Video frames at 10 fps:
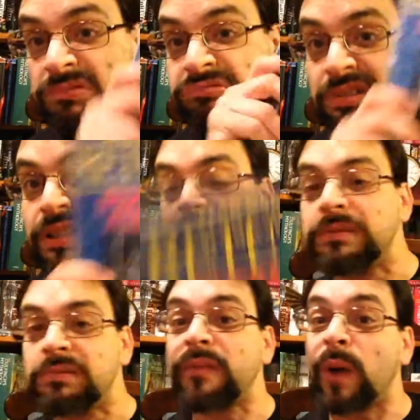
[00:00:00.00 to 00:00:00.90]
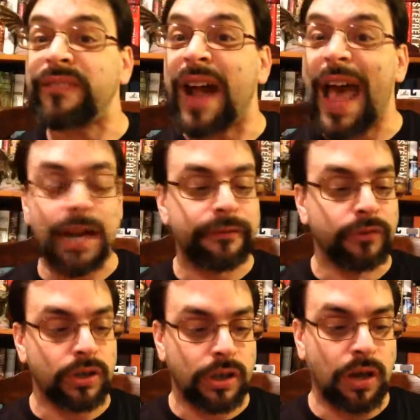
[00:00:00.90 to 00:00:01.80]
Well, I've had it
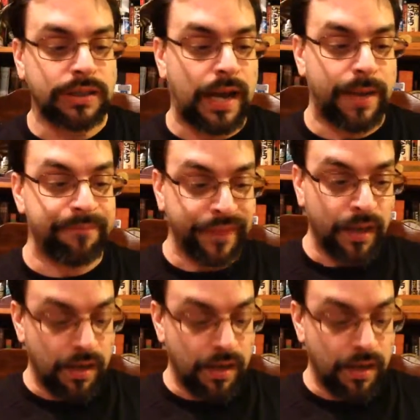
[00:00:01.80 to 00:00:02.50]
for a long time.